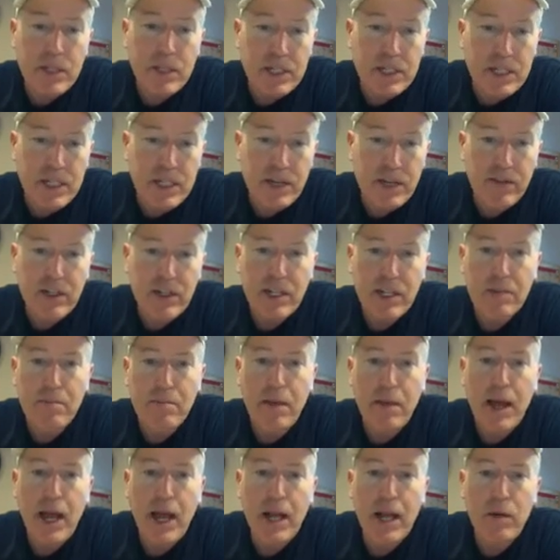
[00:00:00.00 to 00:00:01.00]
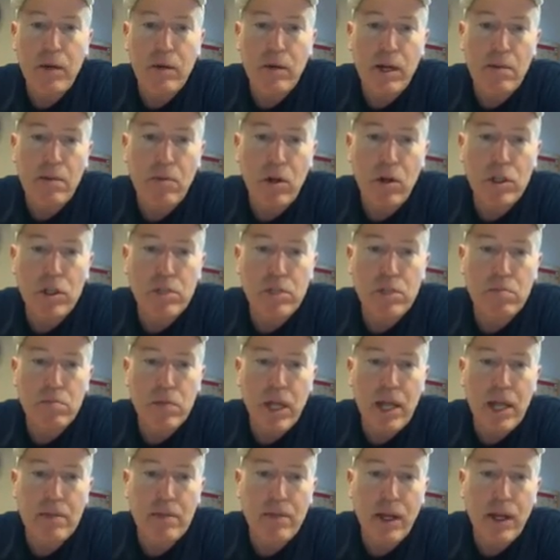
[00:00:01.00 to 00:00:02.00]
dividend back when I
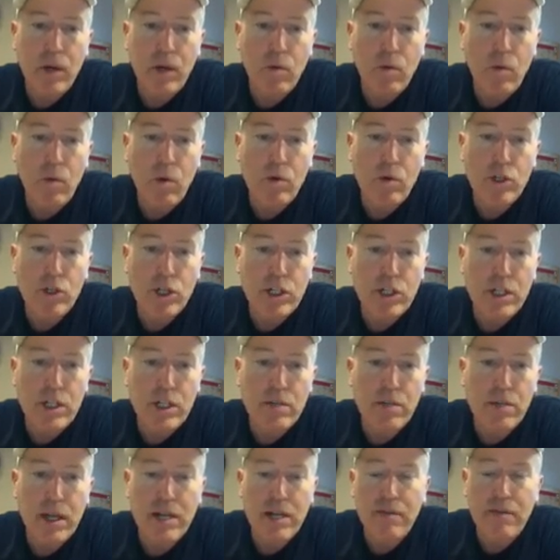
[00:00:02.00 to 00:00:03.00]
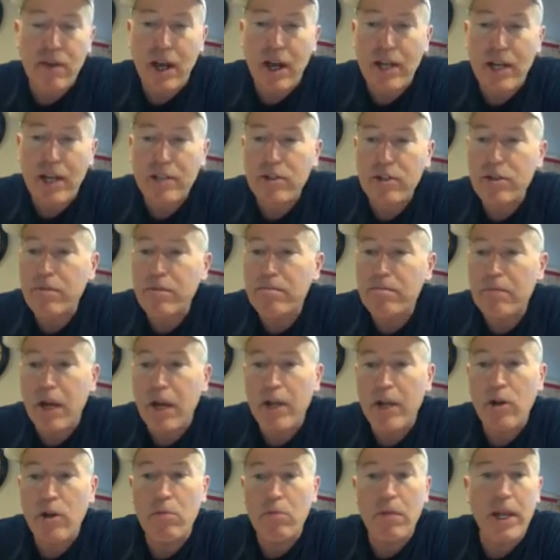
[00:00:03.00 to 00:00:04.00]
multiplied my quotient and my divisor.
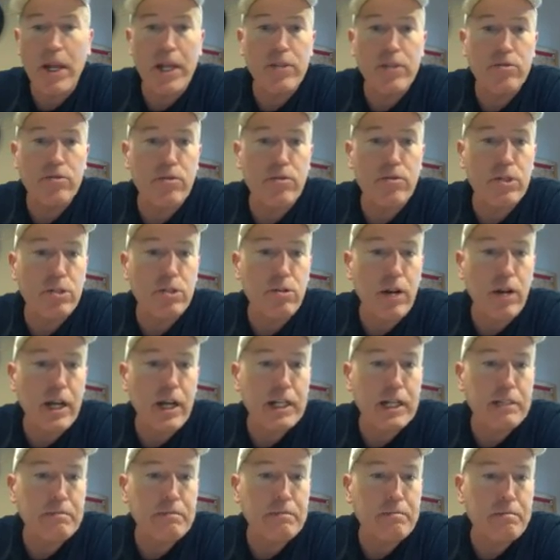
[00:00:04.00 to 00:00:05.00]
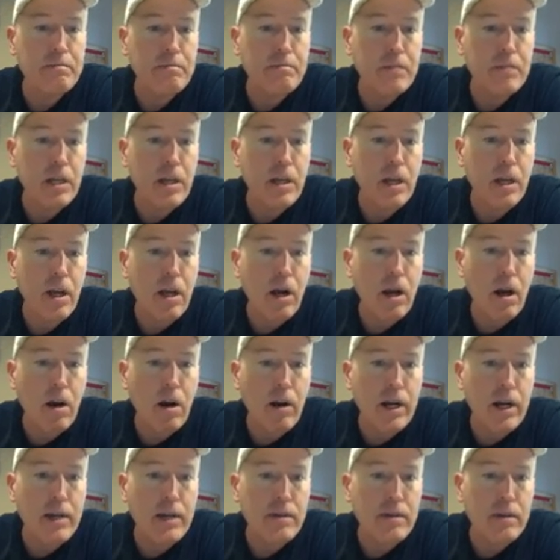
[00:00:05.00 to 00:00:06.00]
I know my answer is correct. All
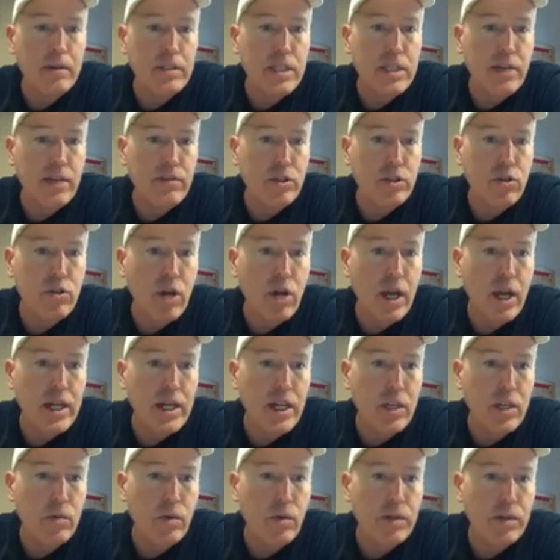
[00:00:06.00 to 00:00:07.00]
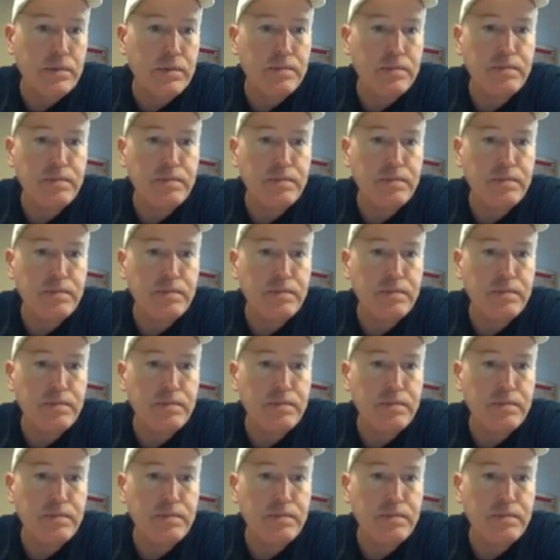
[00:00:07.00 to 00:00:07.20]
right, let's have you try another one.